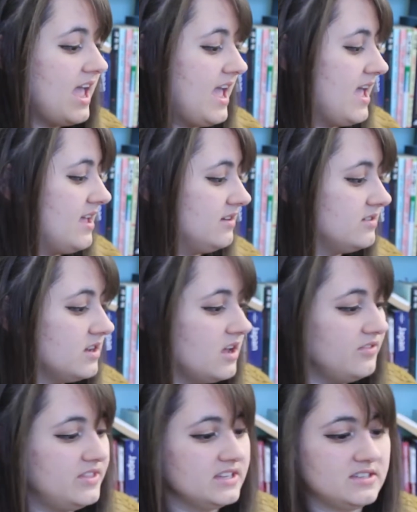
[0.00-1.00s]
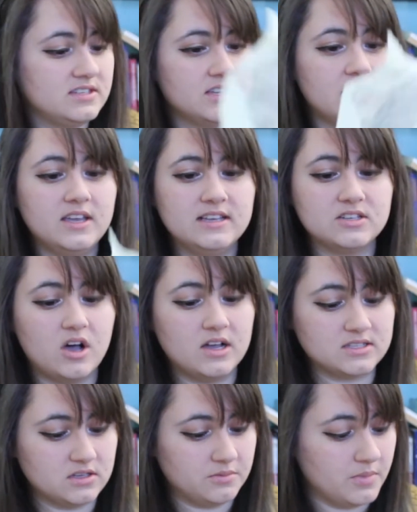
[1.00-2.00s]
And this is
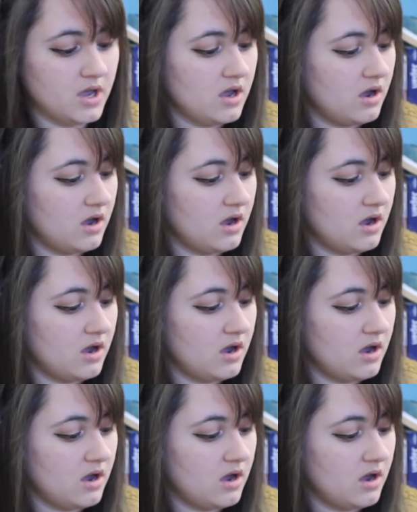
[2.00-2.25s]
awesome.